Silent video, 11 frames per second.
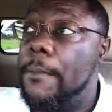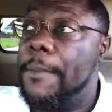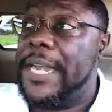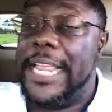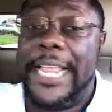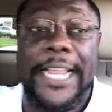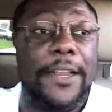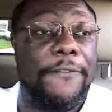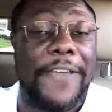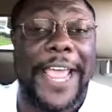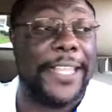But in
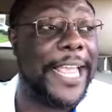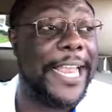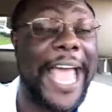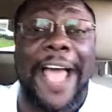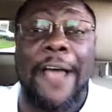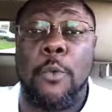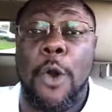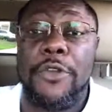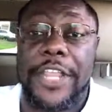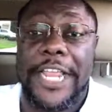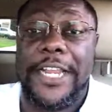the fact that I
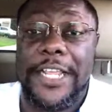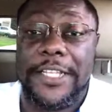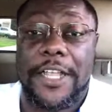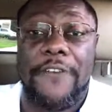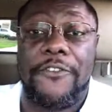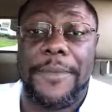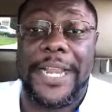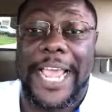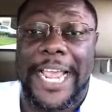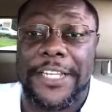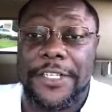work in these government
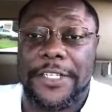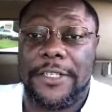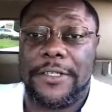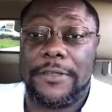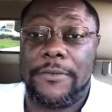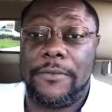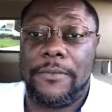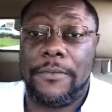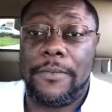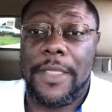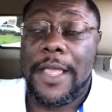agencies,
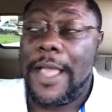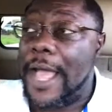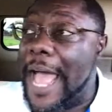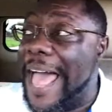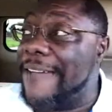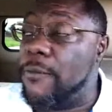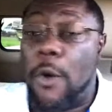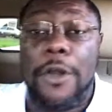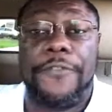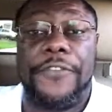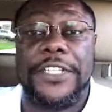I've
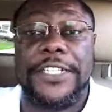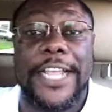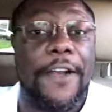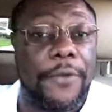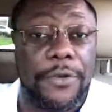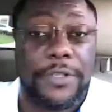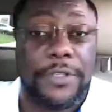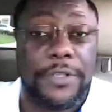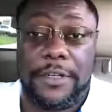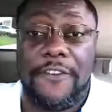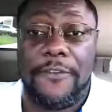worked for several
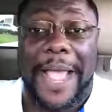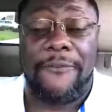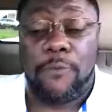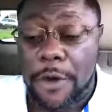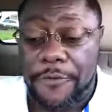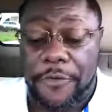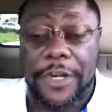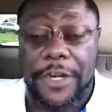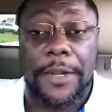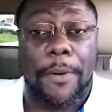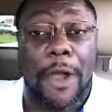government. I've worked for
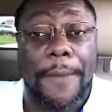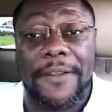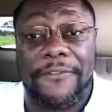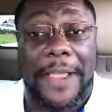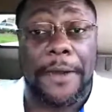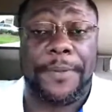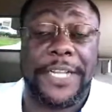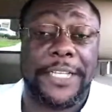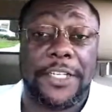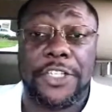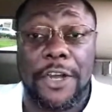the Department of Family
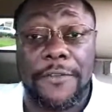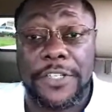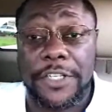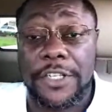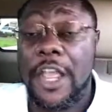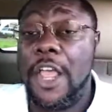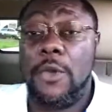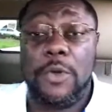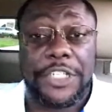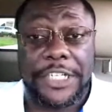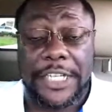Protective Services,
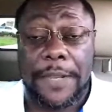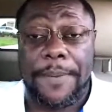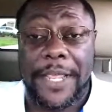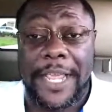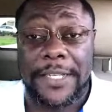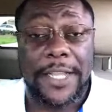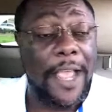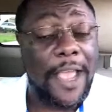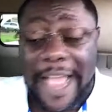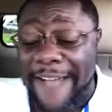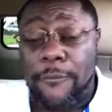which is CPS.
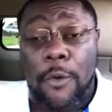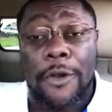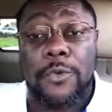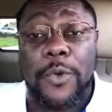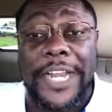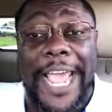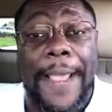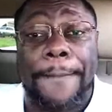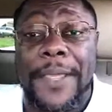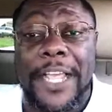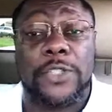I've worked with
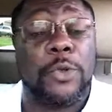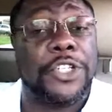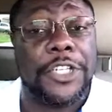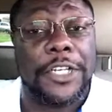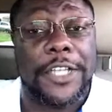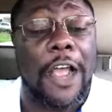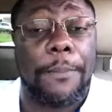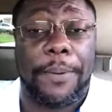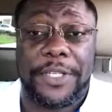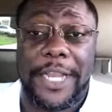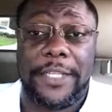APS, which is Adult
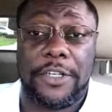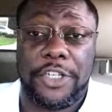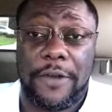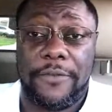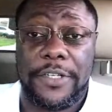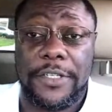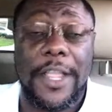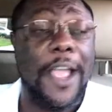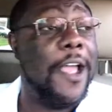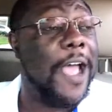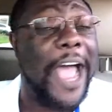Protective Services.
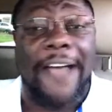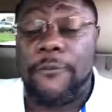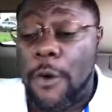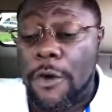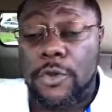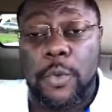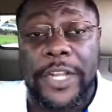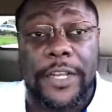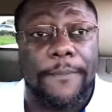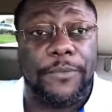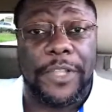I've worked with
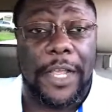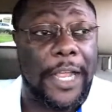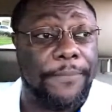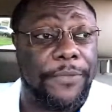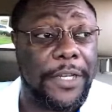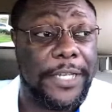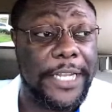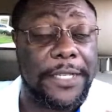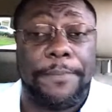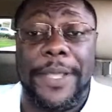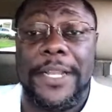the
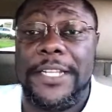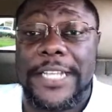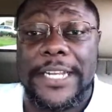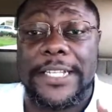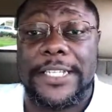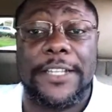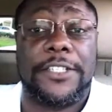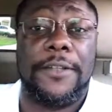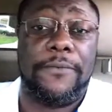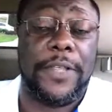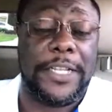Disabilities and
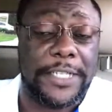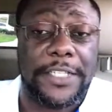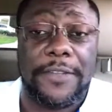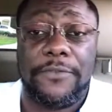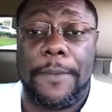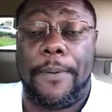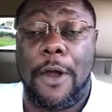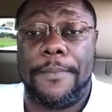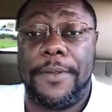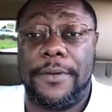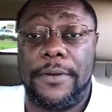Assistive
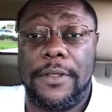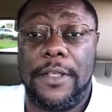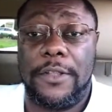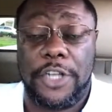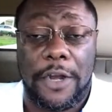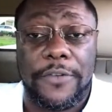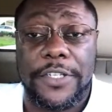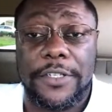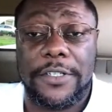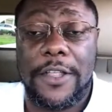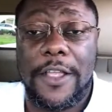Department
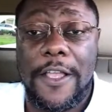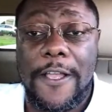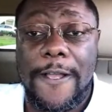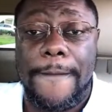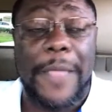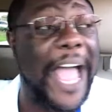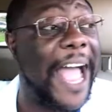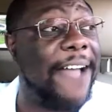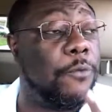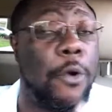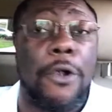Services.
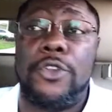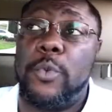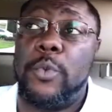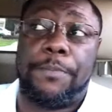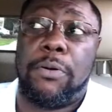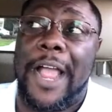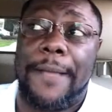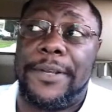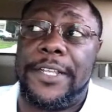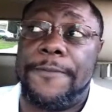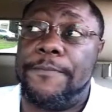I've worked with
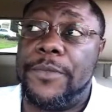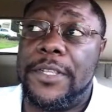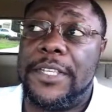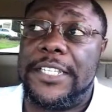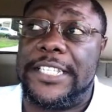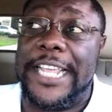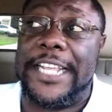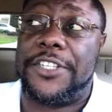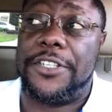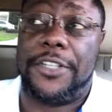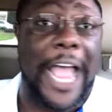probably
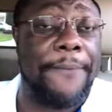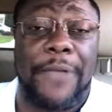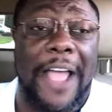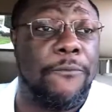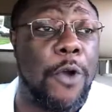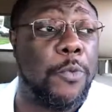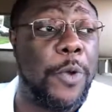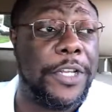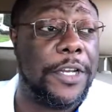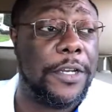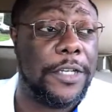6. I've worked
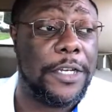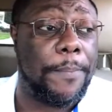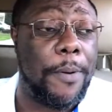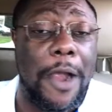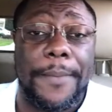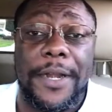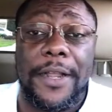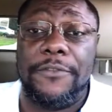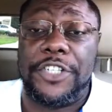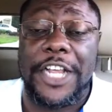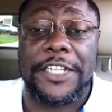with the Department
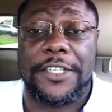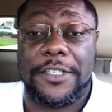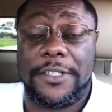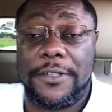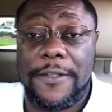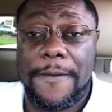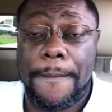of Justice.